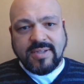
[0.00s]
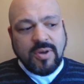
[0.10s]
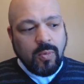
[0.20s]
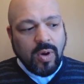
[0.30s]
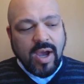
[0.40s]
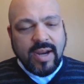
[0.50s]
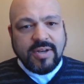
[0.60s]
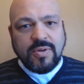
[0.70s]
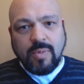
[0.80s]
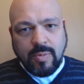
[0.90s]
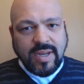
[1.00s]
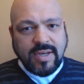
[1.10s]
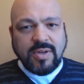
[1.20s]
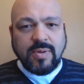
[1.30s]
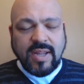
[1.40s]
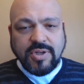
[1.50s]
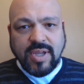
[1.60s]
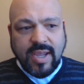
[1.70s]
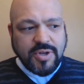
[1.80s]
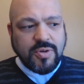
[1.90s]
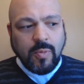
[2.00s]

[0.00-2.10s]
So we're going to do what we need to do in education.